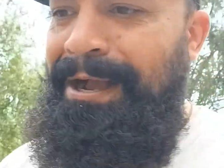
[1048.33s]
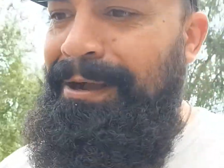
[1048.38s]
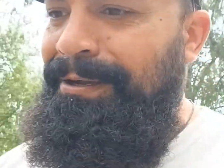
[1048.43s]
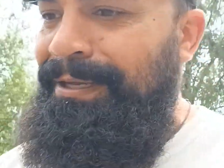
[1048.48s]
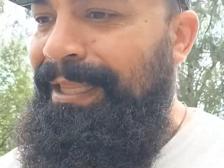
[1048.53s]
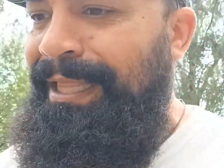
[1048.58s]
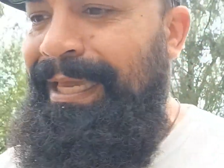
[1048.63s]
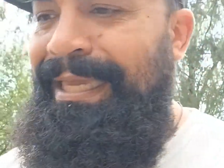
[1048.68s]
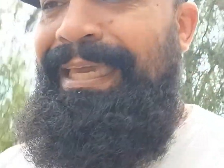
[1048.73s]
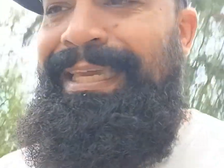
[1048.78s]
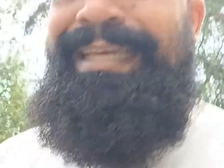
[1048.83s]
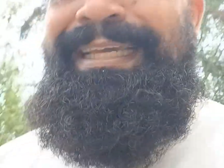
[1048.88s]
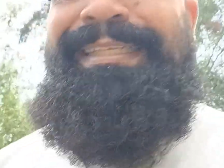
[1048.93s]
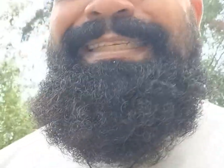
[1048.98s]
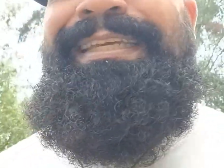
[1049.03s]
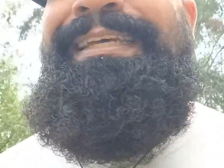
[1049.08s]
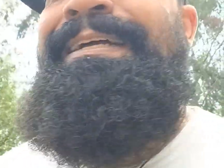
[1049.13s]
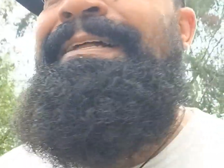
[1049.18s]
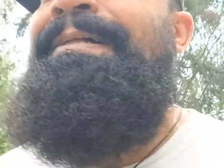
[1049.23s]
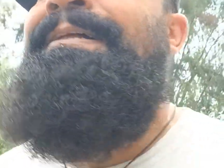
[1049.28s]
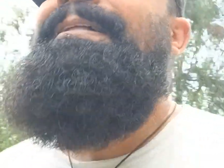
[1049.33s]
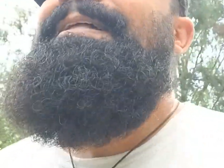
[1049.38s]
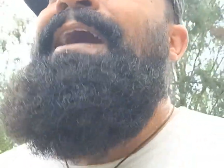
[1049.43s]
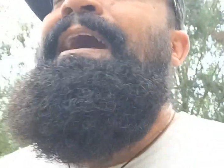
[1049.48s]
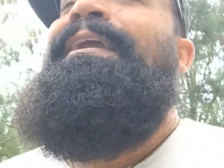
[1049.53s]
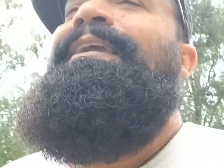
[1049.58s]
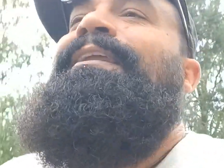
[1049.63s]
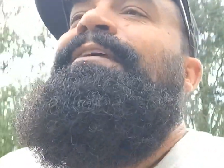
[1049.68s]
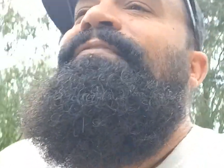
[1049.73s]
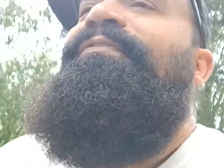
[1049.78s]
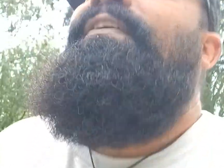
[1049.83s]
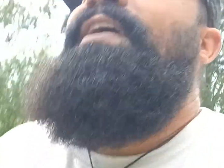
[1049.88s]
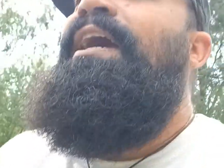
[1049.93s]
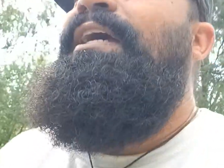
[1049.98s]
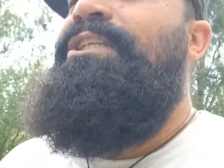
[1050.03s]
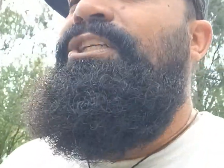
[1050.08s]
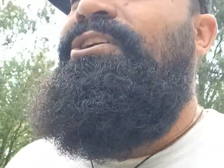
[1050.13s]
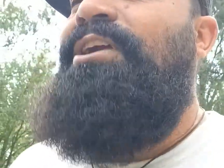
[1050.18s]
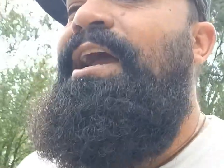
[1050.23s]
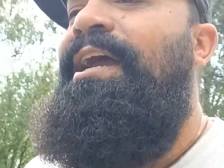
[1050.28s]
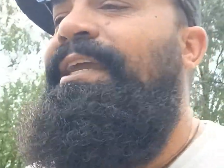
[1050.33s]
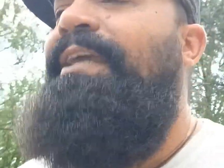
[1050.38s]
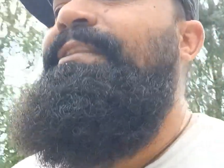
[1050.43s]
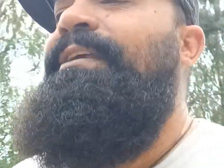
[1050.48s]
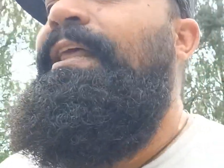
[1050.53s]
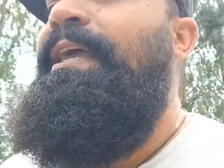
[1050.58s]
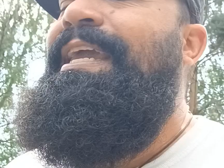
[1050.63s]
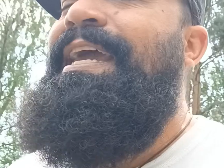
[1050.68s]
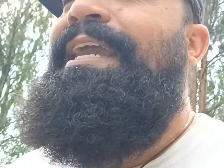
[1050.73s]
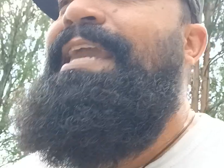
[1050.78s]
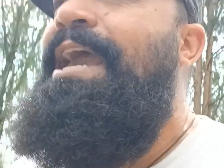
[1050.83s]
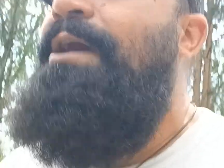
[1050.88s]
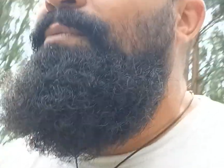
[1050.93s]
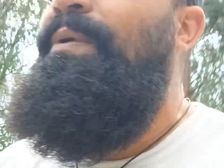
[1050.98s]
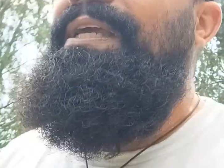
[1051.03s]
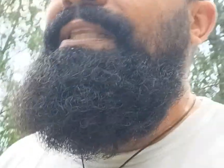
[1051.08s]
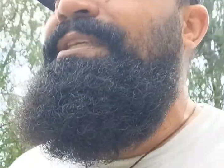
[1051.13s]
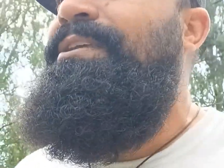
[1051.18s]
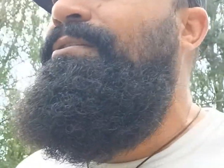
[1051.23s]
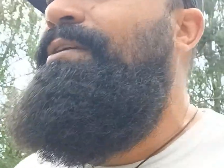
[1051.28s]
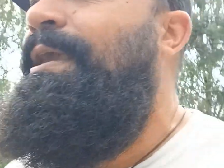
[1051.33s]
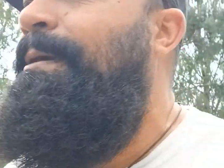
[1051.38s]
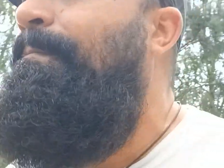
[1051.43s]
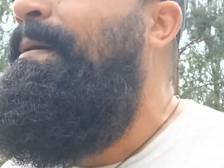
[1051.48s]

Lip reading: Like I get a fast track, and they're like, I can't wait till you get